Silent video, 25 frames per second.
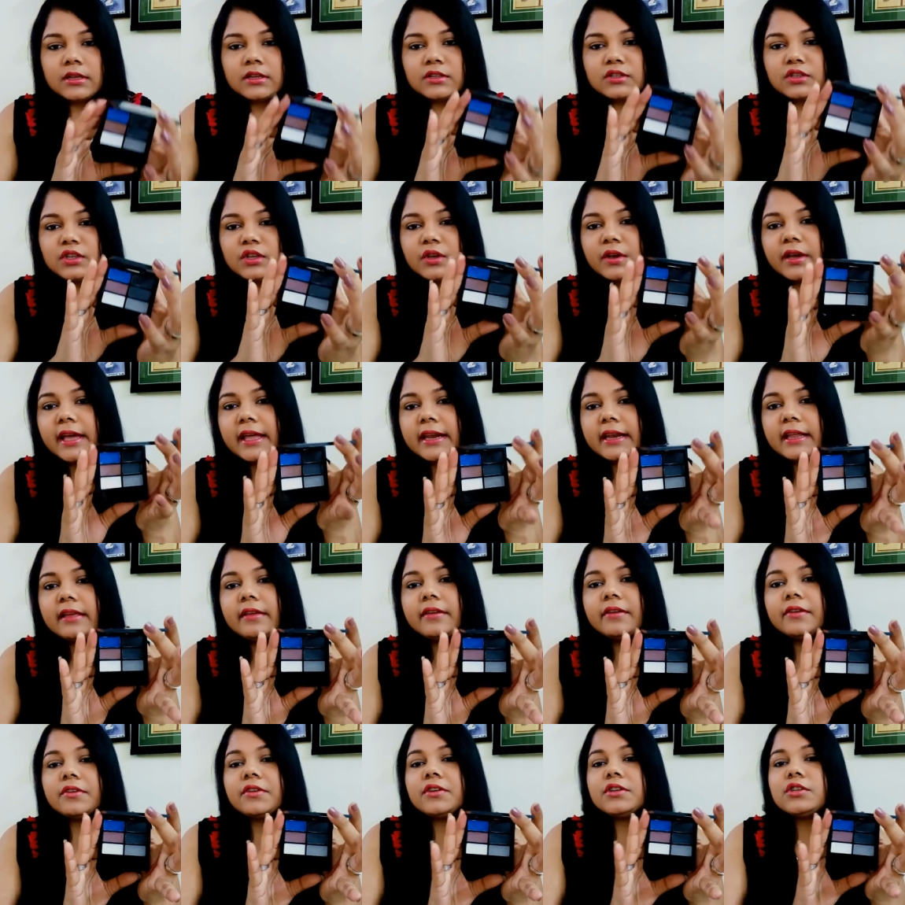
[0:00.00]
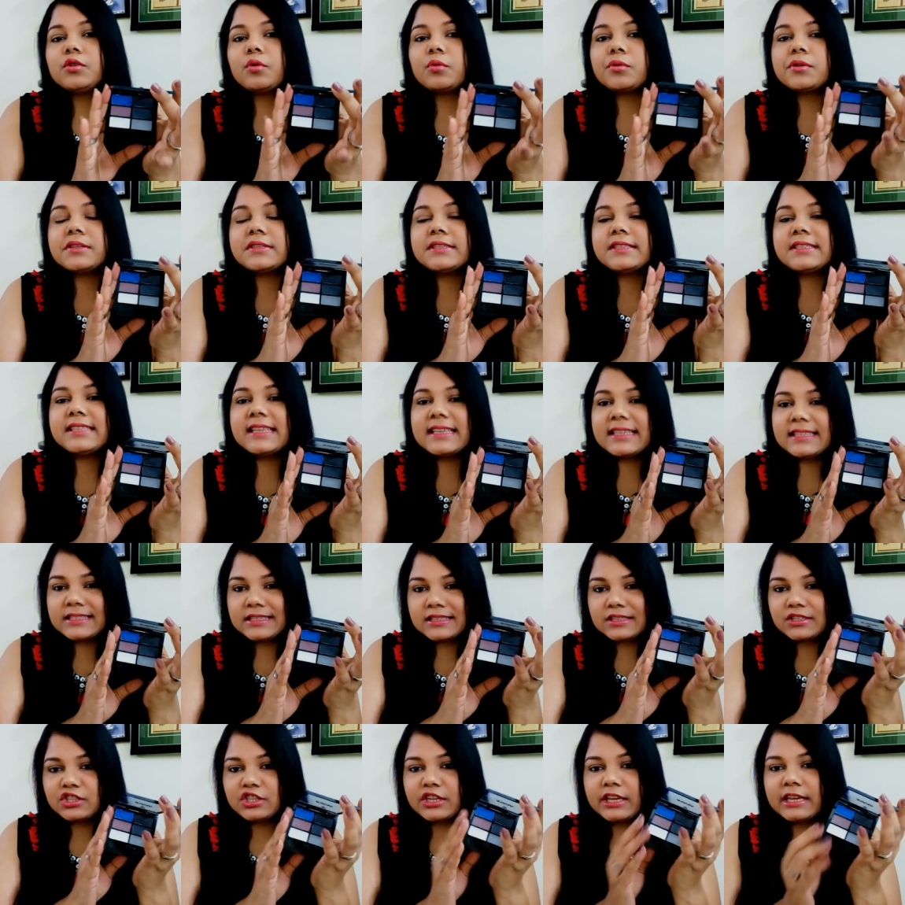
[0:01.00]
So you're getting here total
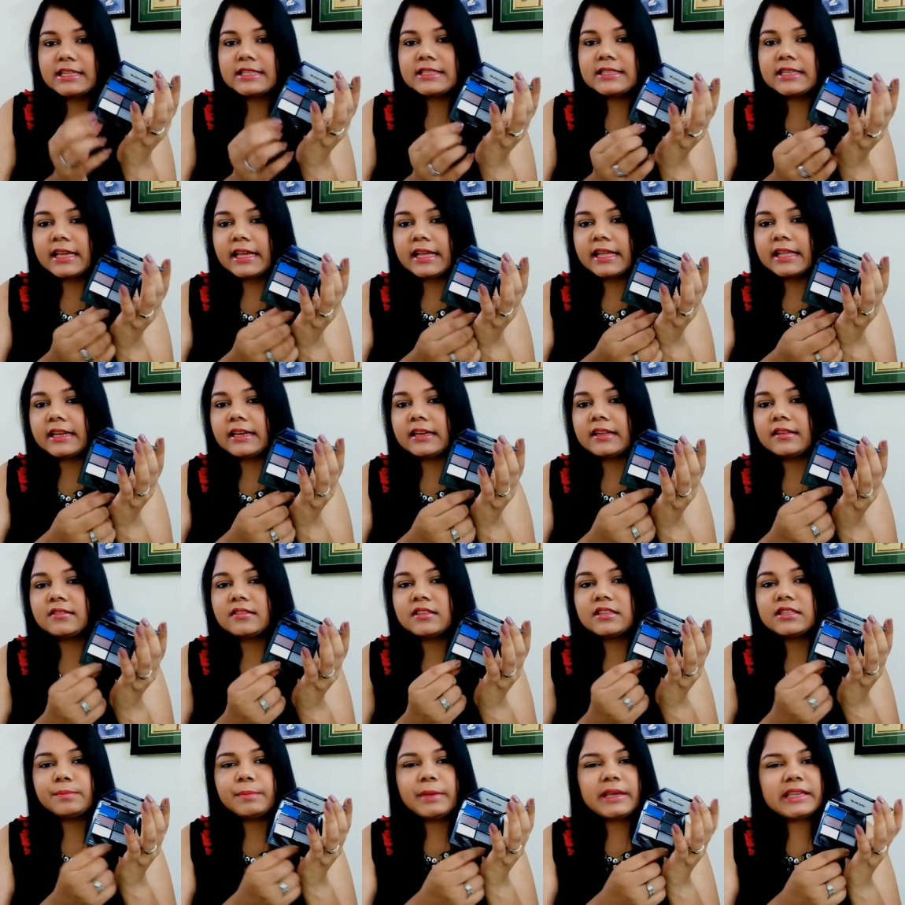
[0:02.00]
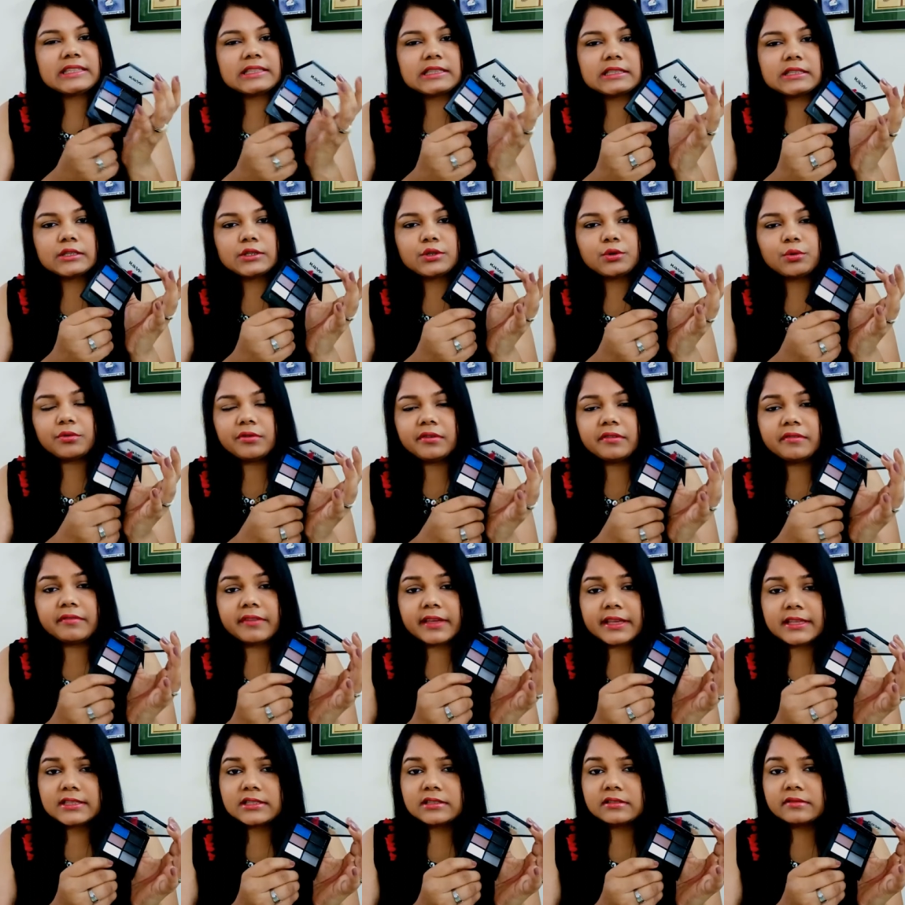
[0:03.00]
6 shades, and this space is a total
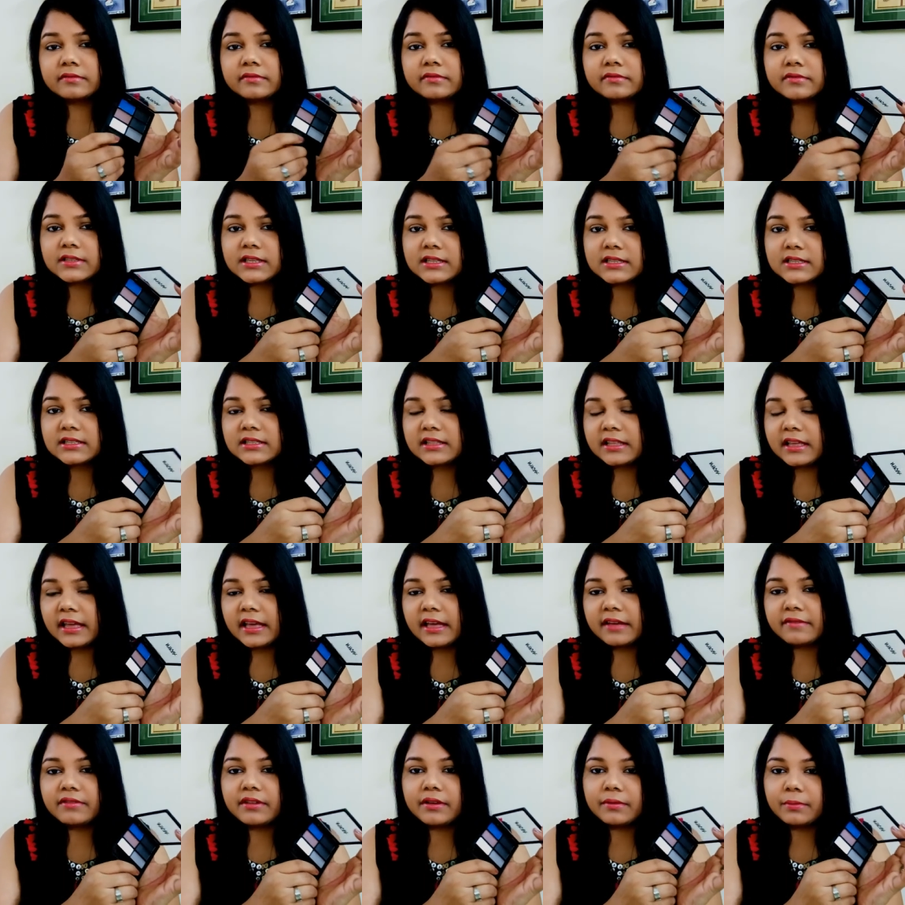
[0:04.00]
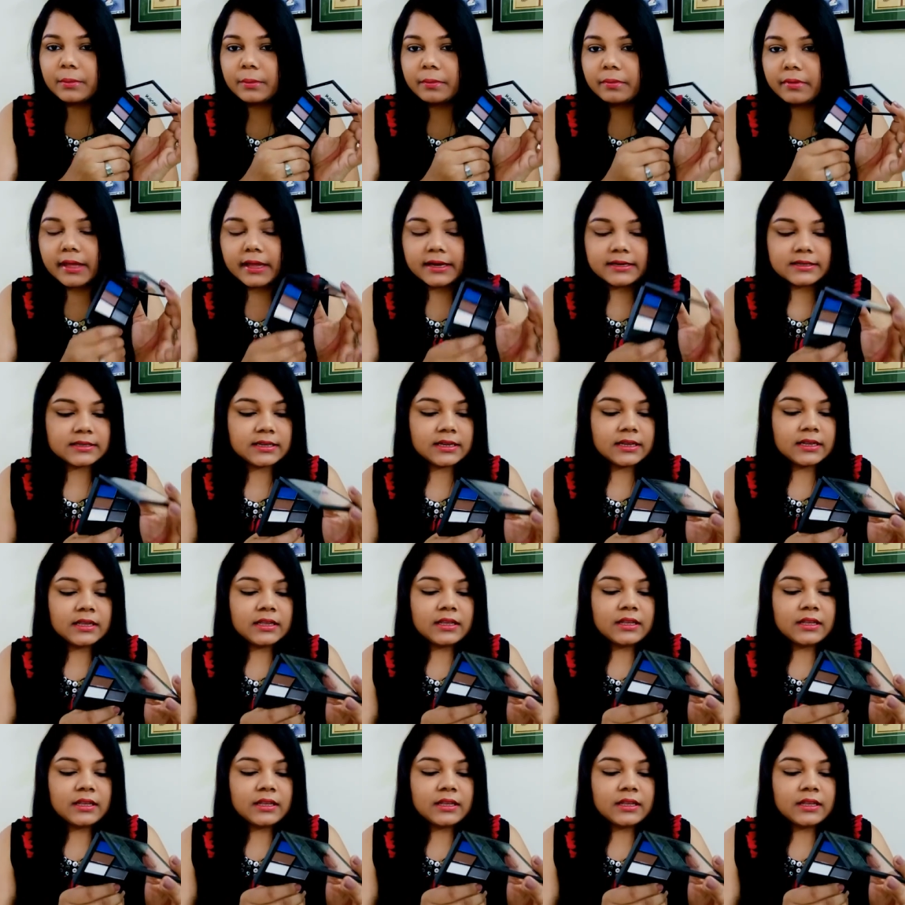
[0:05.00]
waste since they have given that.